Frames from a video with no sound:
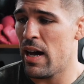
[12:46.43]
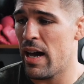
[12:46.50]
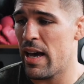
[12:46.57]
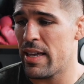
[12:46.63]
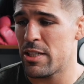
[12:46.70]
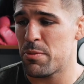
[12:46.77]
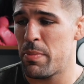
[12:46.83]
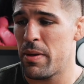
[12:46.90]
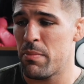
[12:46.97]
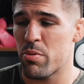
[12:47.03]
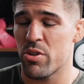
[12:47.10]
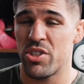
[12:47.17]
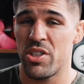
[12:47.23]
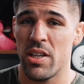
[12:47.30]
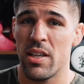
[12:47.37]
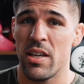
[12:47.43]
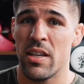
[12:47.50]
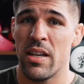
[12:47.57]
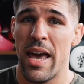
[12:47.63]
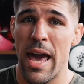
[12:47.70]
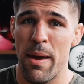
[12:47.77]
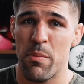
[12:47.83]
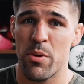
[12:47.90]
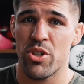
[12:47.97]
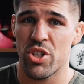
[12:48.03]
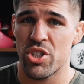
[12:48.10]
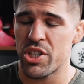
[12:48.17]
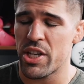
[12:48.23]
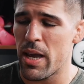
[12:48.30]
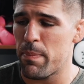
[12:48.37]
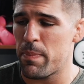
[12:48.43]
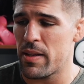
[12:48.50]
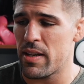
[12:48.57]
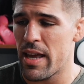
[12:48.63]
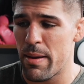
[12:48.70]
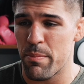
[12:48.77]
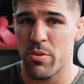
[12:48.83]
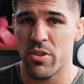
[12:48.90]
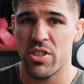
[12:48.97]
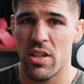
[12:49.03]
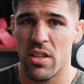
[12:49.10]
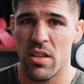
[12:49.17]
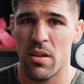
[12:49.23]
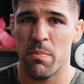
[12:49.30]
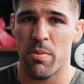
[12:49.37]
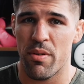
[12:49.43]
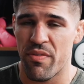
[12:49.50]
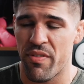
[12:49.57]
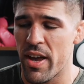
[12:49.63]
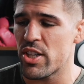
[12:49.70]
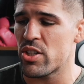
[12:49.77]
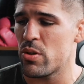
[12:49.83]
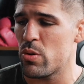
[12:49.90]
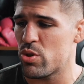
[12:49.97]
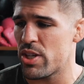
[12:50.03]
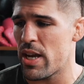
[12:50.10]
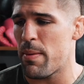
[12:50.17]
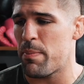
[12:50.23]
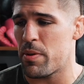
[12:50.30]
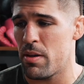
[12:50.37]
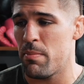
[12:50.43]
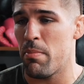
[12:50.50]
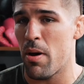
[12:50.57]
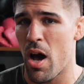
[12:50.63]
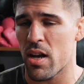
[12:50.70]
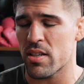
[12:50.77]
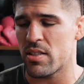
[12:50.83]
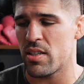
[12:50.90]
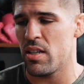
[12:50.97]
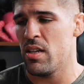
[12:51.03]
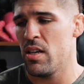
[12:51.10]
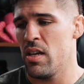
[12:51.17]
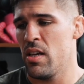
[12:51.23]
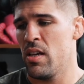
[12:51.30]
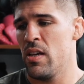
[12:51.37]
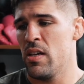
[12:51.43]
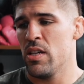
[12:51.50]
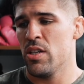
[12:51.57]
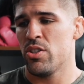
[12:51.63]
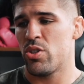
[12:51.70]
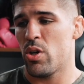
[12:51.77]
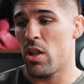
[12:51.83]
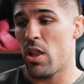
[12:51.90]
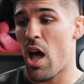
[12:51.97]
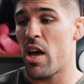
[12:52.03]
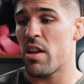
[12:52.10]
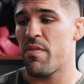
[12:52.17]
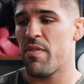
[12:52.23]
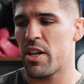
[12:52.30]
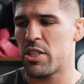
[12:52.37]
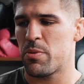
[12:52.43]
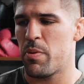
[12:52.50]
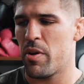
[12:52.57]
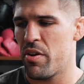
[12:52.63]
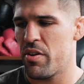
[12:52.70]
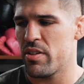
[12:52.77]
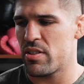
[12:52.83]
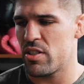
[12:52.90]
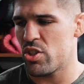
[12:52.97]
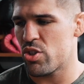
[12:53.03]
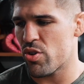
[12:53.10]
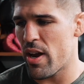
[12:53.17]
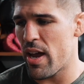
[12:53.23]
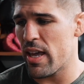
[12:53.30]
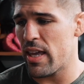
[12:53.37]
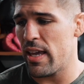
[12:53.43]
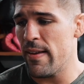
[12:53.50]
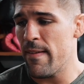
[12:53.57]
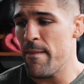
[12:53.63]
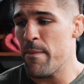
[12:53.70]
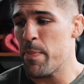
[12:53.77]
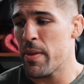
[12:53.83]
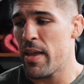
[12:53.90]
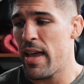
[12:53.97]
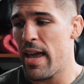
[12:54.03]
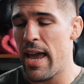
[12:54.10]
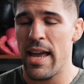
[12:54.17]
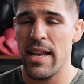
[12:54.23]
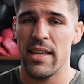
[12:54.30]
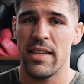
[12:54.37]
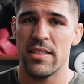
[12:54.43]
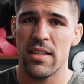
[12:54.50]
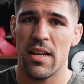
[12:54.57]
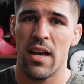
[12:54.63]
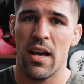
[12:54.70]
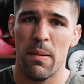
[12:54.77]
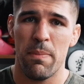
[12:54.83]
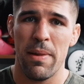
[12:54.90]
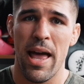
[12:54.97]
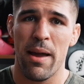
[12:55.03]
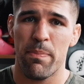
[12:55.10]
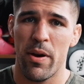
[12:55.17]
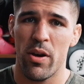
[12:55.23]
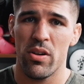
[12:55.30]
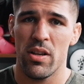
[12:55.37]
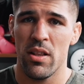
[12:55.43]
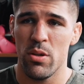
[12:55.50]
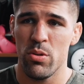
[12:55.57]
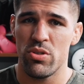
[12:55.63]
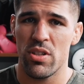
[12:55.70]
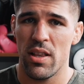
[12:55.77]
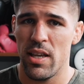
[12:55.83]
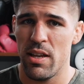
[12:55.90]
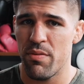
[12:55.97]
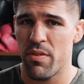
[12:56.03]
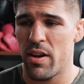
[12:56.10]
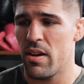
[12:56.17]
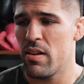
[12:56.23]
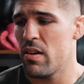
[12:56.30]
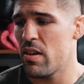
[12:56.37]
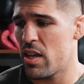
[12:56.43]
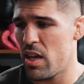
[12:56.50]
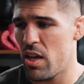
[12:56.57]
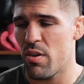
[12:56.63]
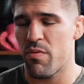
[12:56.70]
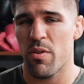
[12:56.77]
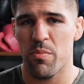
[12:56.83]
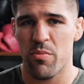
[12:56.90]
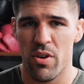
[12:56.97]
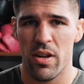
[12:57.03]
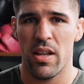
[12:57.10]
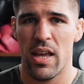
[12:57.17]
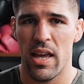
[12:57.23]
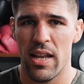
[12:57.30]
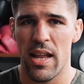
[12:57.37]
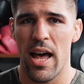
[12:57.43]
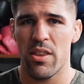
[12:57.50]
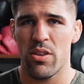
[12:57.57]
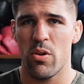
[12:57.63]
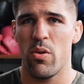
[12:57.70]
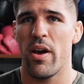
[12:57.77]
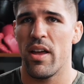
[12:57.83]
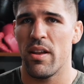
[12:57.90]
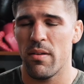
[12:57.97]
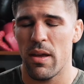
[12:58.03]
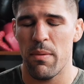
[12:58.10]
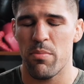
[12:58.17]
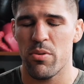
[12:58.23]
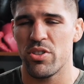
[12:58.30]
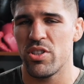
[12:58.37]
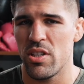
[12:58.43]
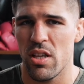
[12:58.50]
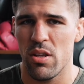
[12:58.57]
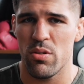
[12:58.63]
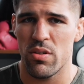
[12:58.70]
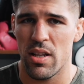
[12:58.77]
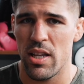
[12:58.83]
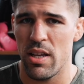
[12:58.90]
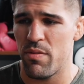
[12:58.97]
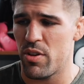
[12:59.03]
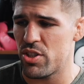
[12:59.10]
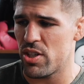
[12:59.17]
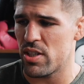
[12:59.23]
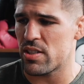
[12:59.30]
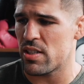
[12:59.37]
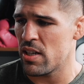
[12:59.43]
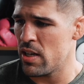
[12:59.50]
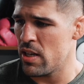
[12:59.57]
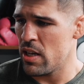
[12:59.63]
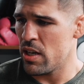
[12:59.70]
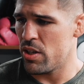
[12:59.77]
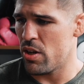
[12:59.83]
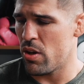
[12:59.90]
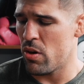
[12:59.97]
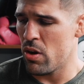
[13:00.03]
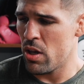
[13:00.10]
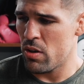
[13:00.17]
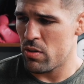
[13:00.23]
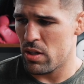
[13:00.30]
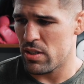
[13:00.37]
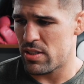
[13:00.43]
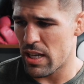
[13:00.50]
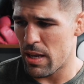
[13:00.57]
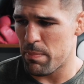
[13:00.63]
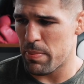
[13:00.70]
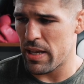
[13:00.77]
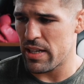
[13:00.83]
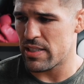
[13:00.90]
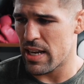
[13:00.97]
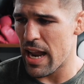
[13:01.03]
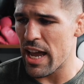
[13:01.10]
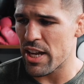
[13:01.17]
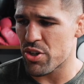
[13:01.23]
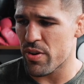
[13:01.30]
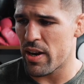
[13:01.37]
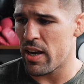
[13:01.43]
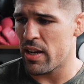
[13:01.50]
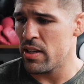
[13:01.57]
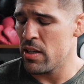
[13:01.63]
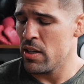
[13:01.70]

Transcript: He's been Brazilian amateur champion and Brazilian professional champion in boxing. So a lot of experience in striking. And he's a black belt in Luta Livre here from Renato and Brasilia Luta Livre, just, you know, the same place that I train.